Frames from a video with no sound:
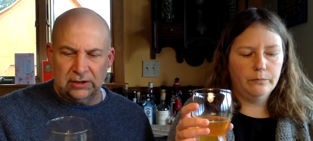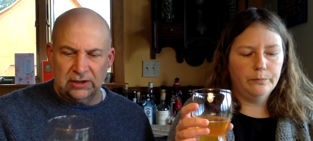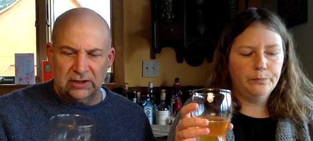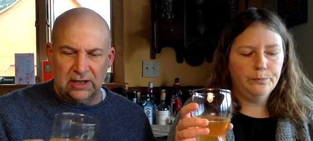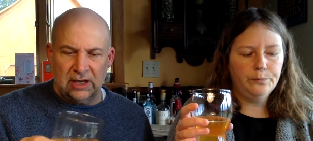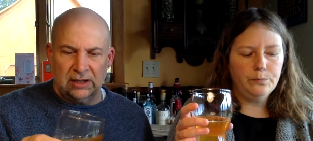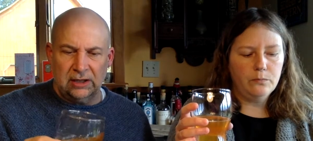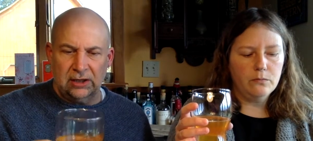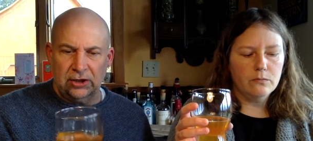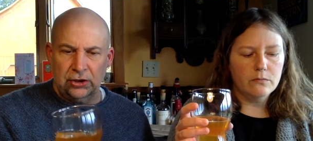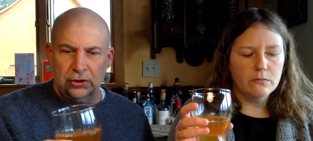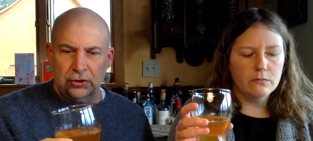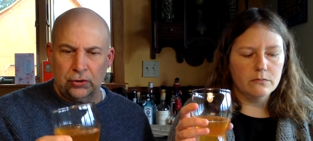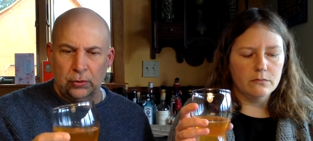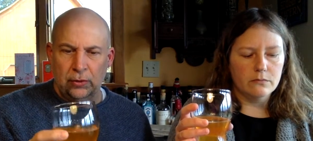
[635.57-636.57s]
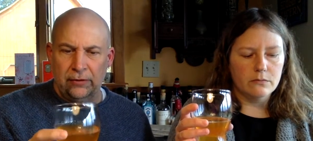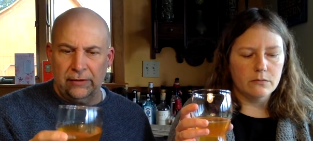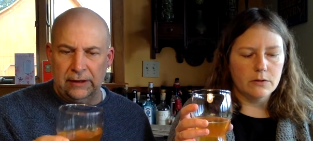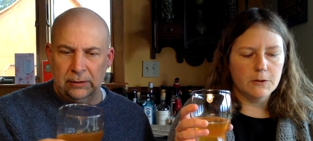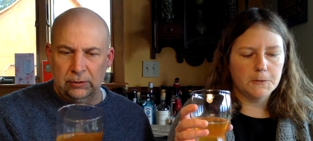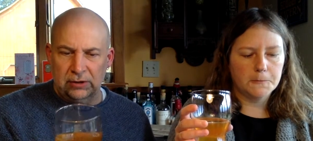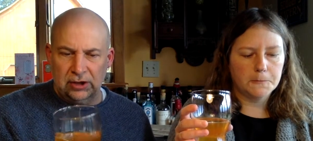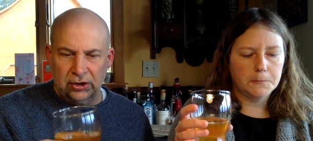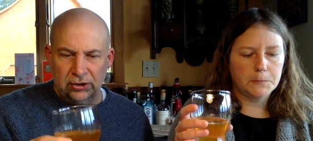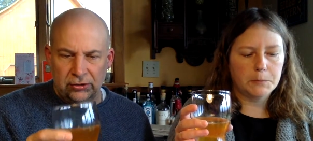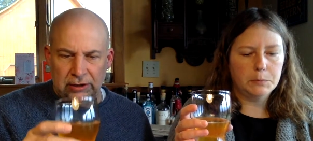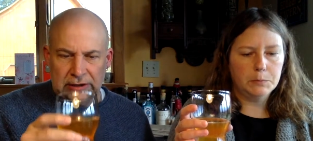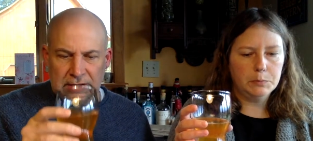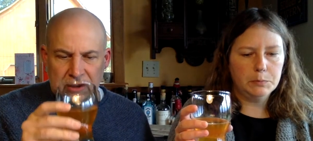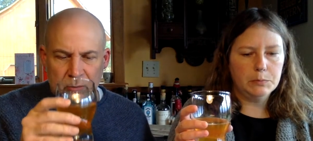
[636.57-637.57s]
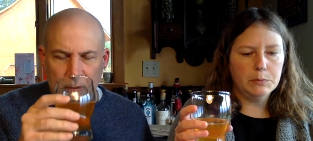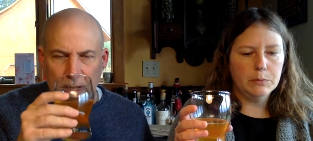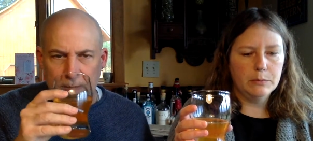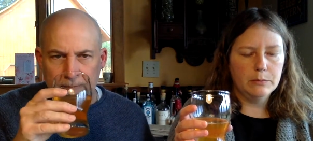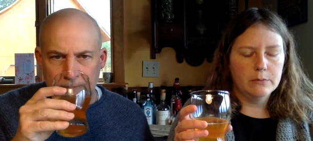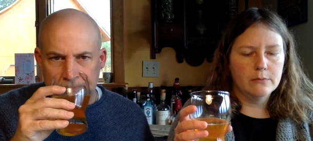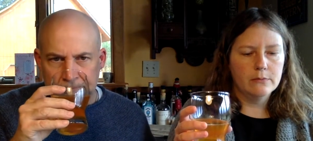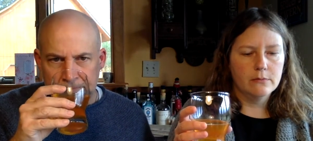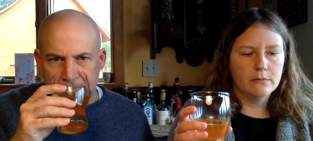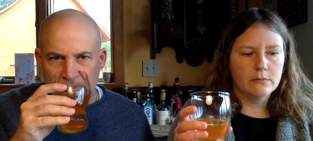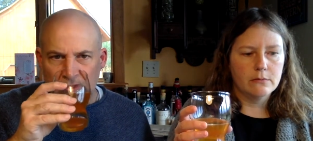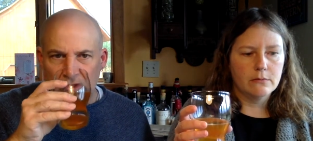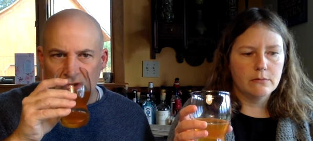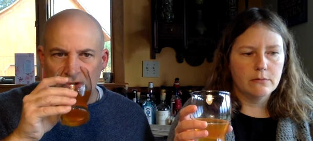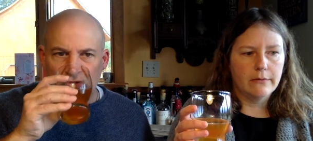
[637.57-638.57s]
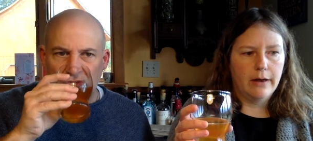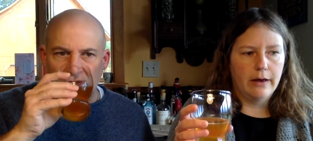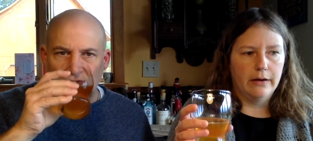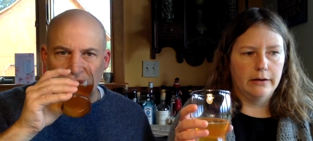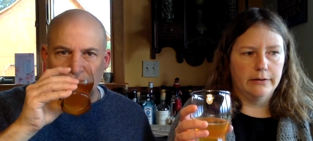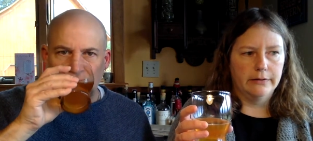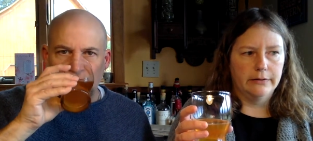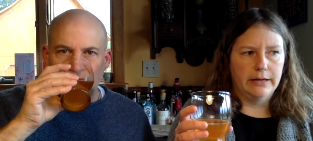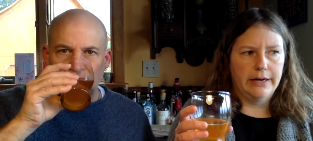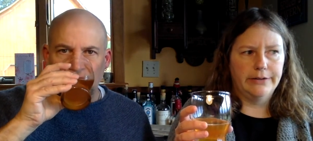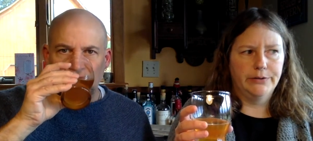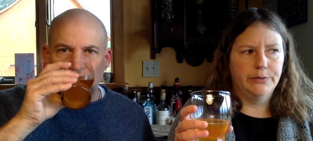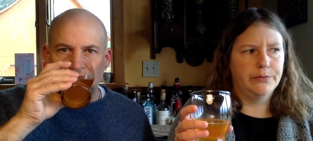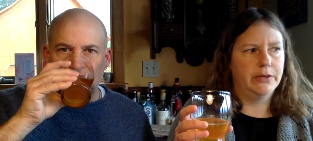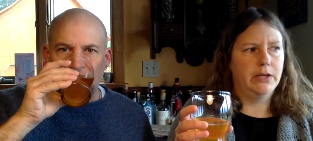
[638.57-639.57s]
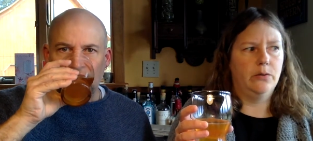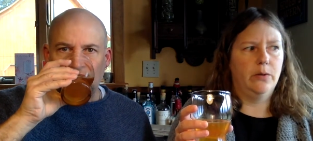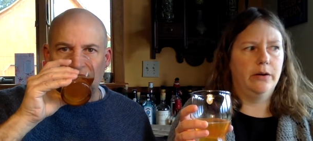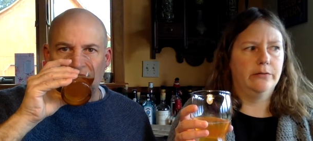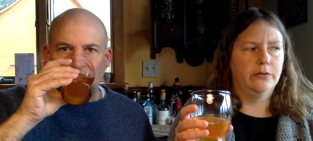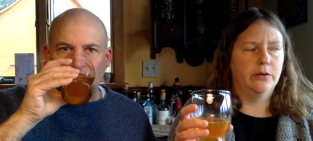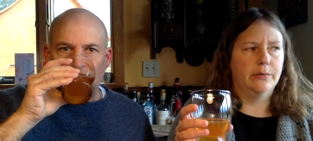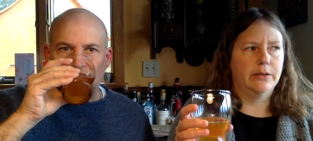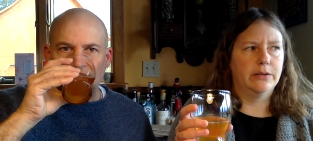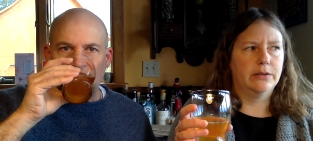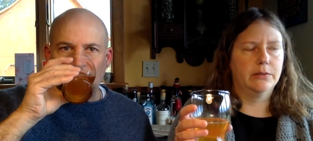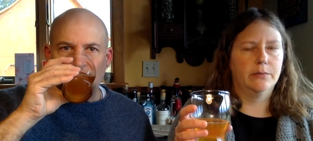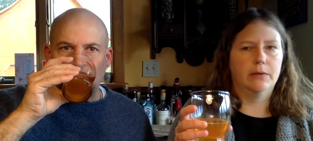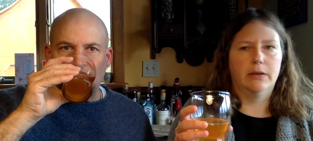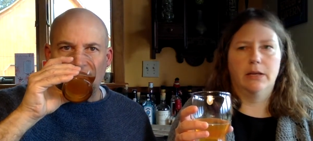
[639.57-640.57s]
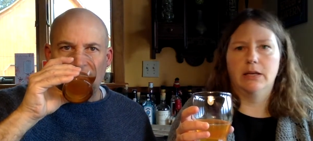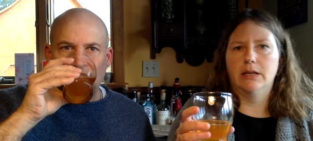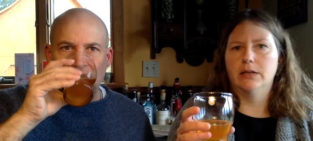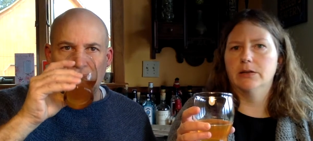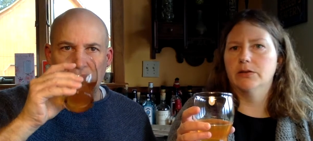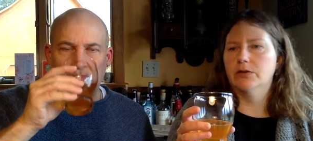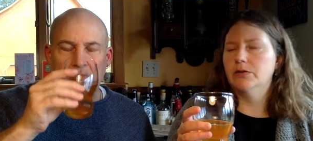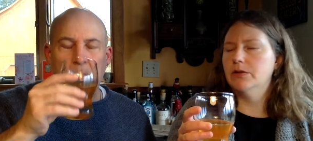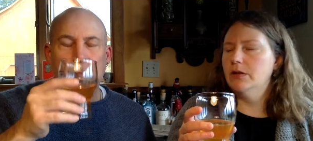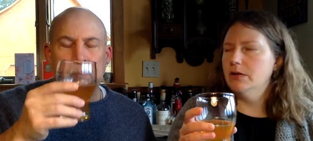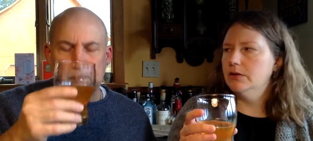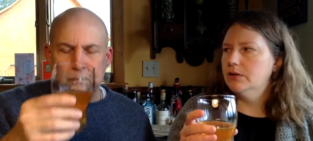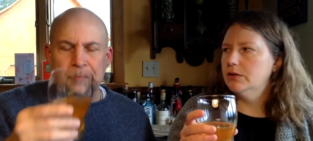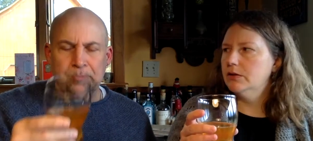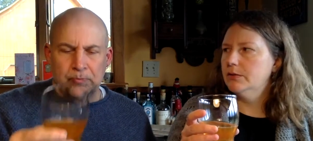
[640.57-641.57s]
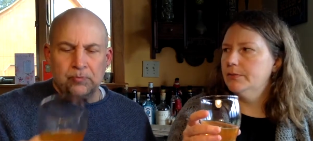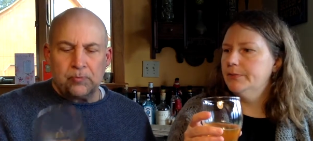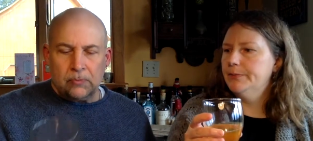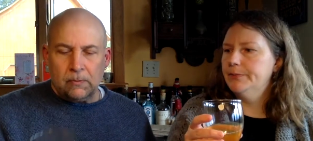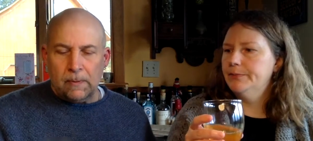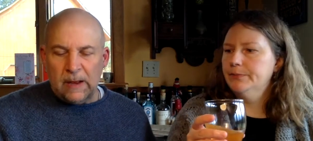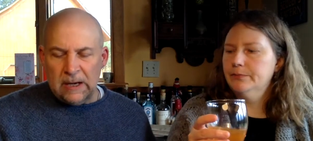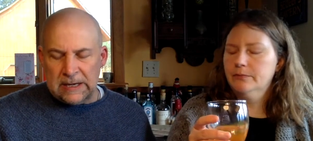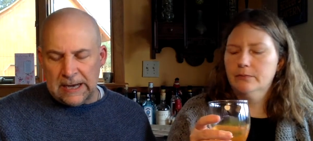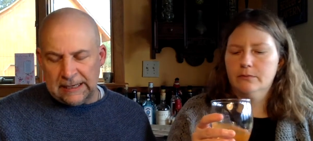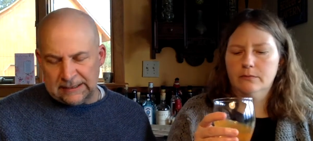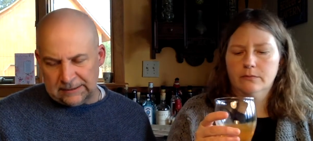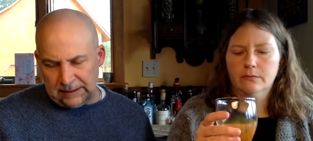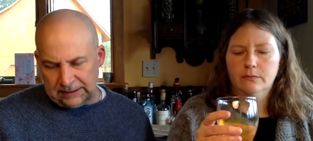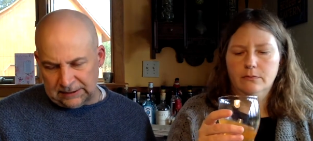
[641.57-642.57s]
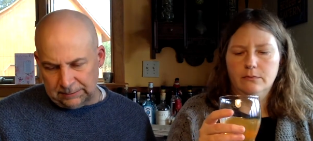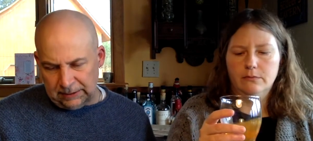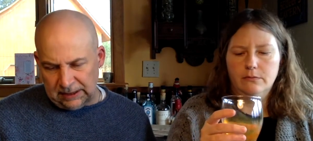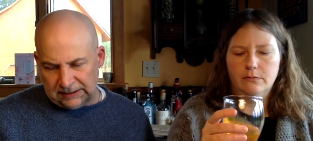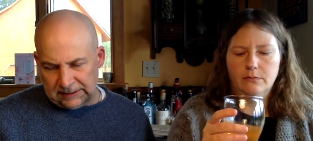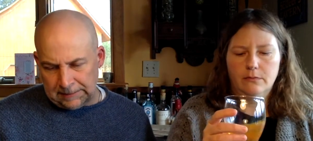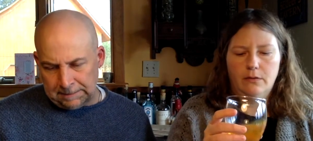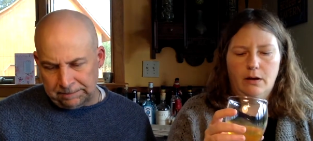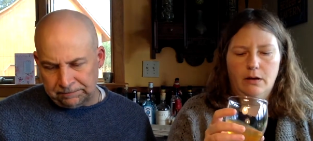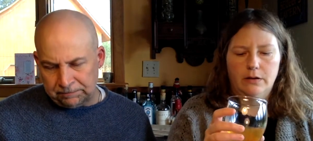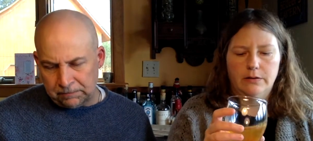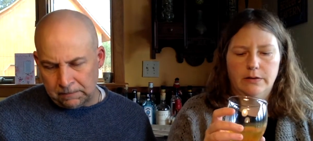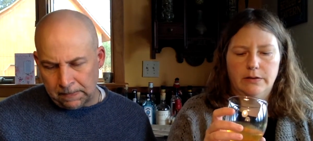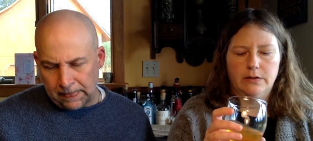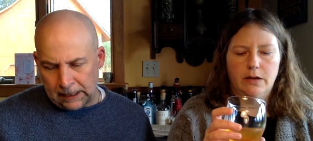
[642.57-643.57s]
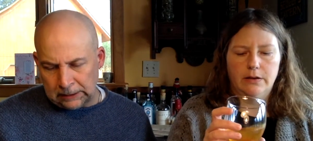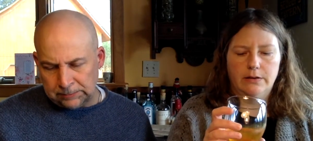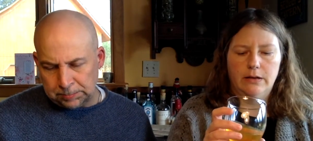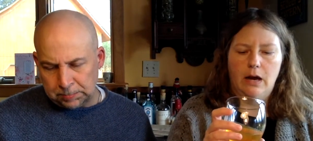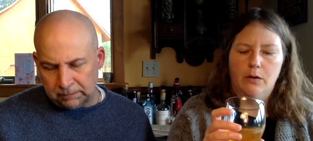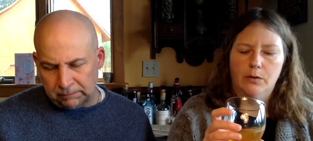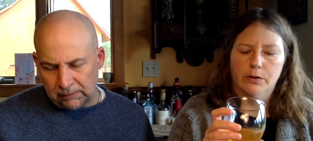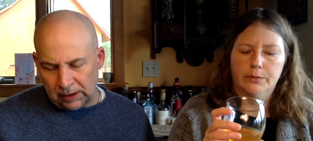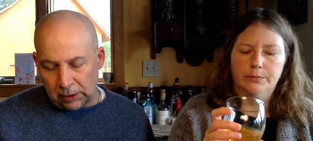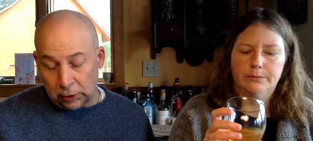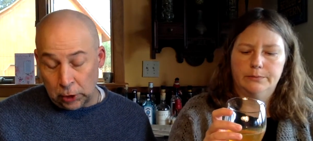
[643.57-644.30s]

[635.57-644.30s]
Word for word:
Speaker 1: is not an unusual thing with the gruit as well.
Speaker 2: Oh, and I don't think he wild ferments. I think he does use a yeast. Yeah, it's not surprising. Because it's not sour.